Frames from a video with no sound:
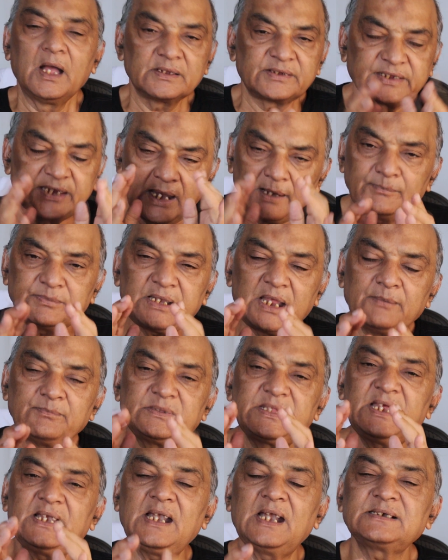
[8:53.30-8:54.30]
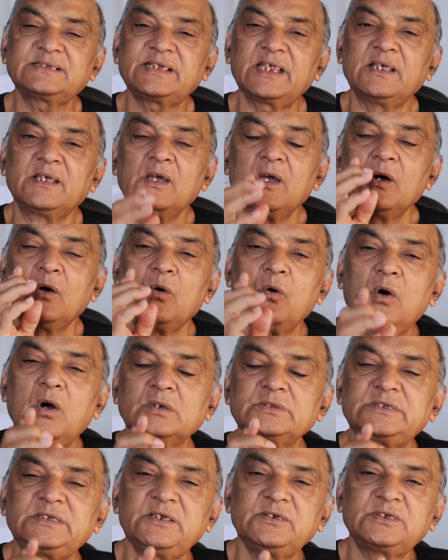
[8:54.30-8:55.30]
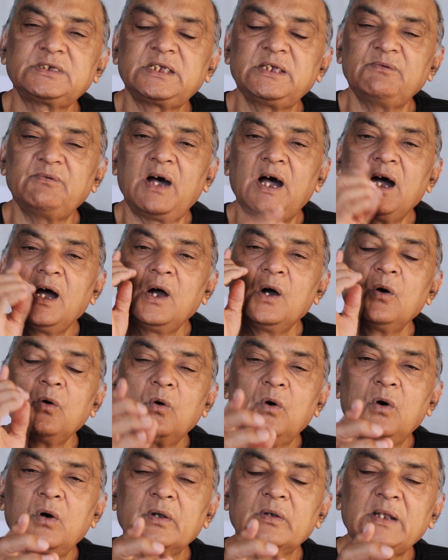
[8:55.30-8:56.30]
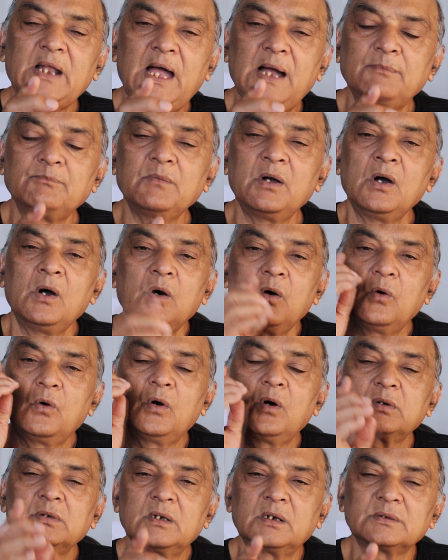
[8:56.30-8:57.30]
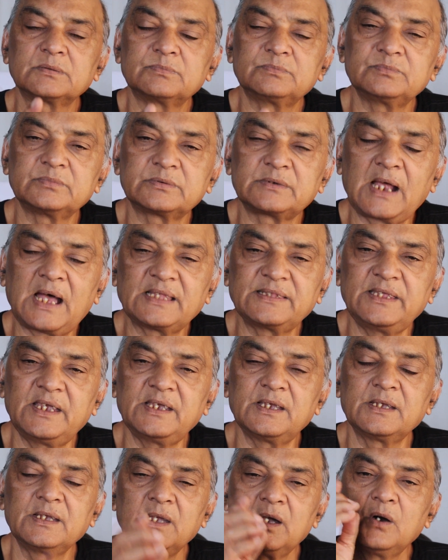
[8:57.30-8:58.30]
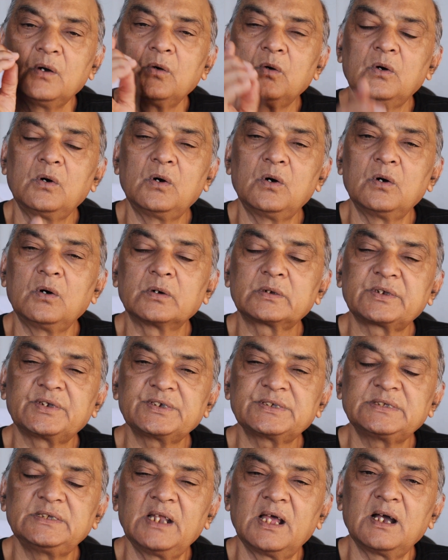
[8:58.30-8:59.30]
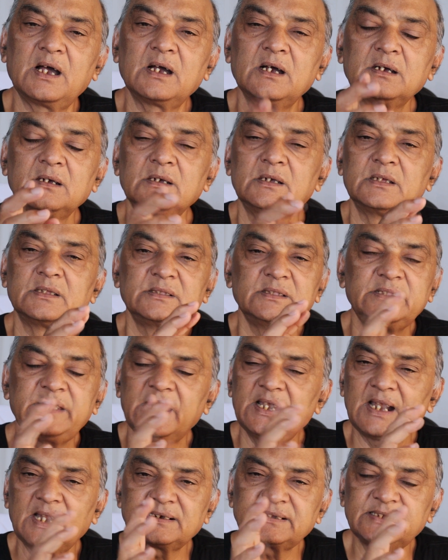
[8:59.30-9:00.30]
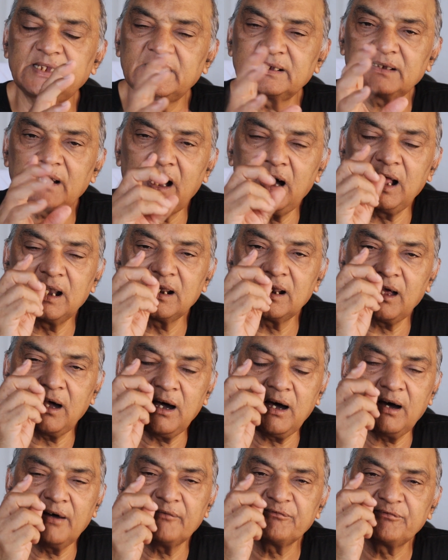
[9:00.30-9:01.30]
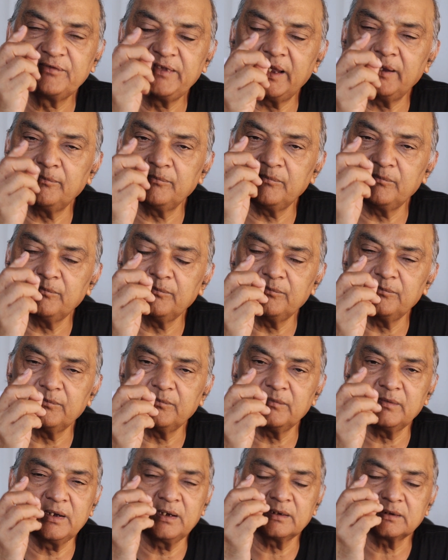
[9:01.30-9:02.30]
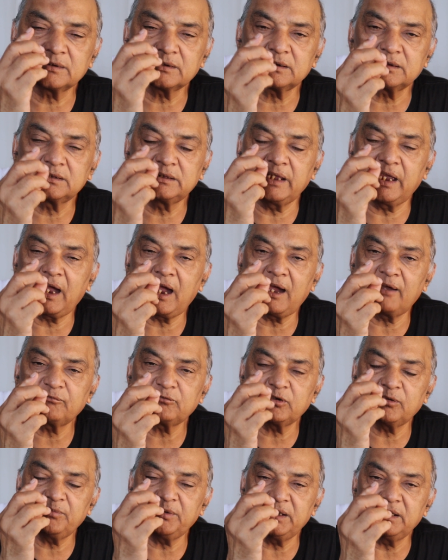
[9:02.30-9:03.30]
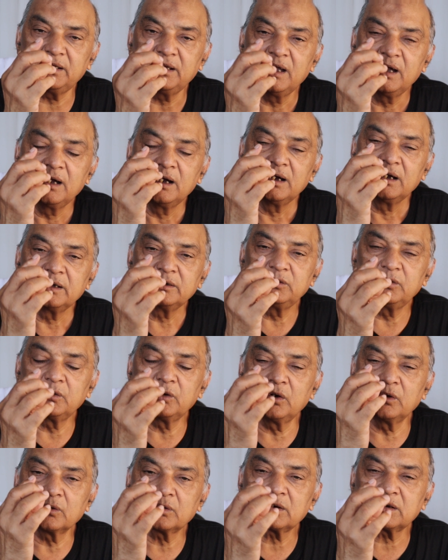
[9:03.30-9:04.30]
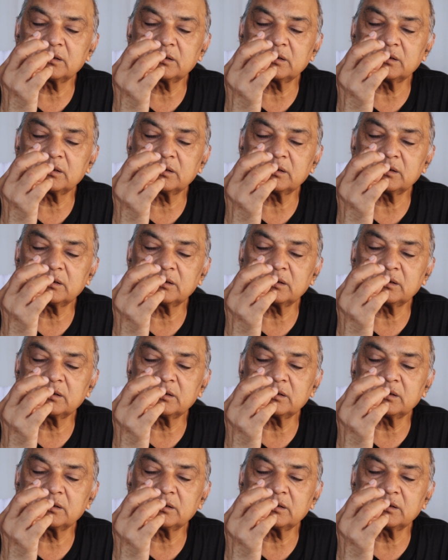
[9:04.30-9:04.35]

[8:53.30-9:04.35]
Same time they not say, oh Jeev Shiva, oh Ram, oh Radhe, oh Krishna. They not say, all of them, they have to be, you know,